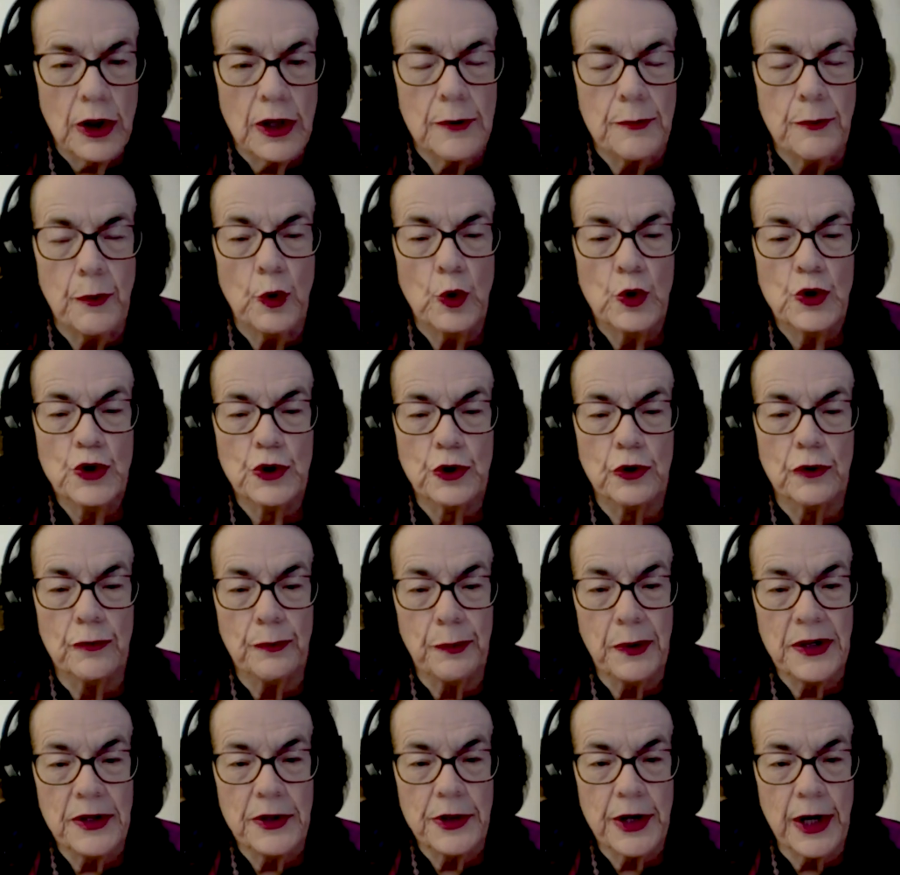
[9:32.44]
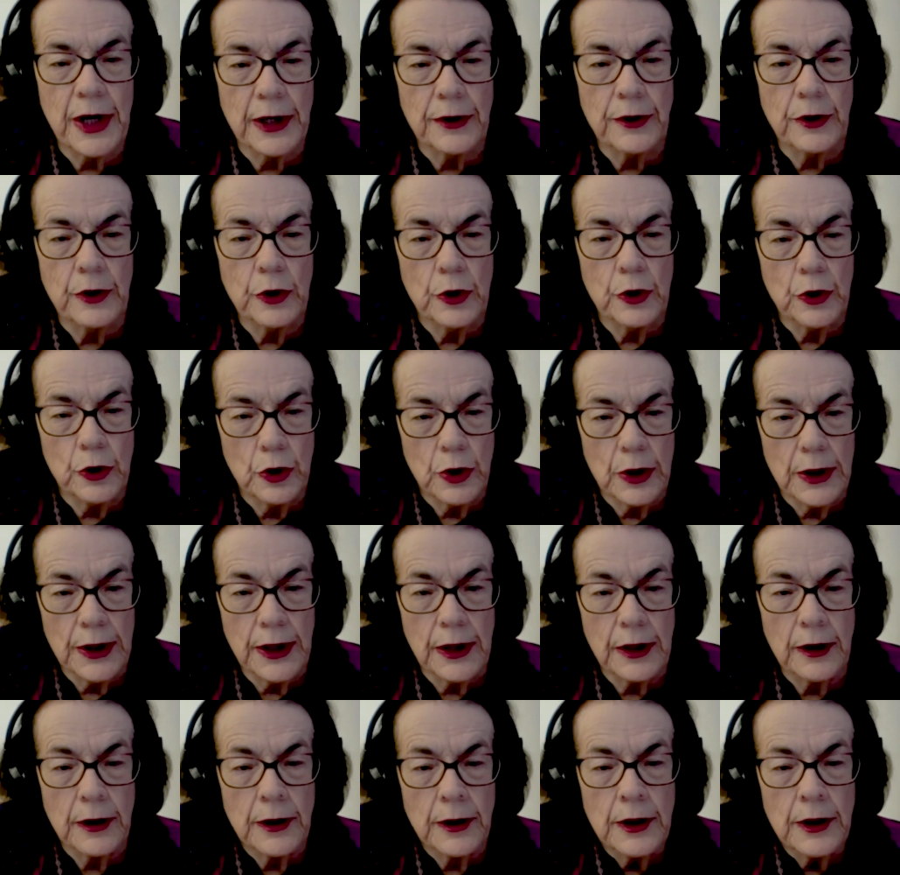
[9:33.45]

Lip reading: more should have been done earlier.